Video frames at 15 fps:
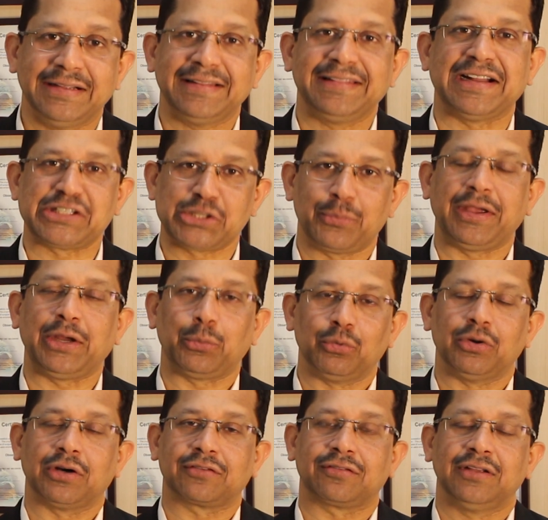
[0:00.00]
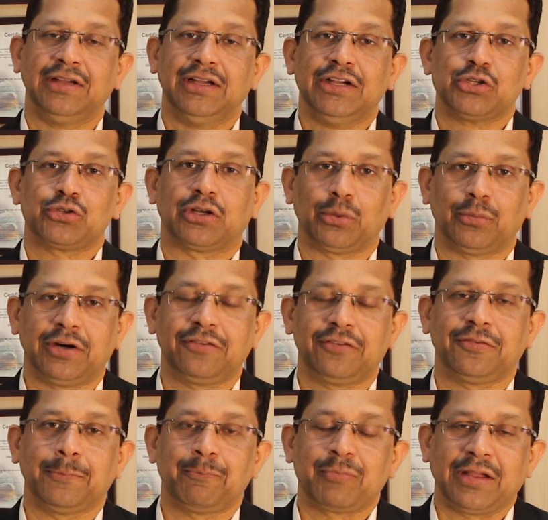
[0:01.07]
That's the way it works. So in other
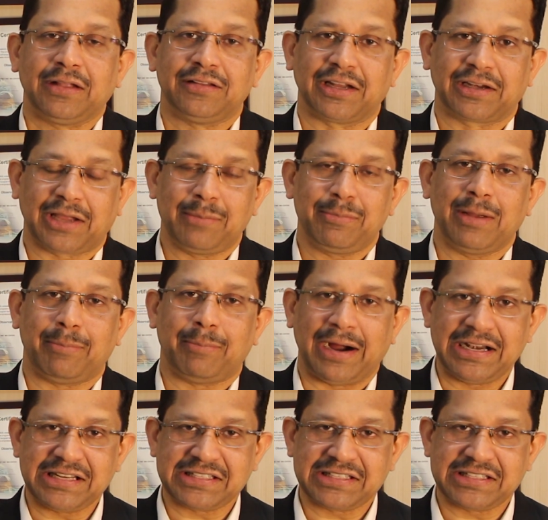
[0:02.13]
words, there can be a mild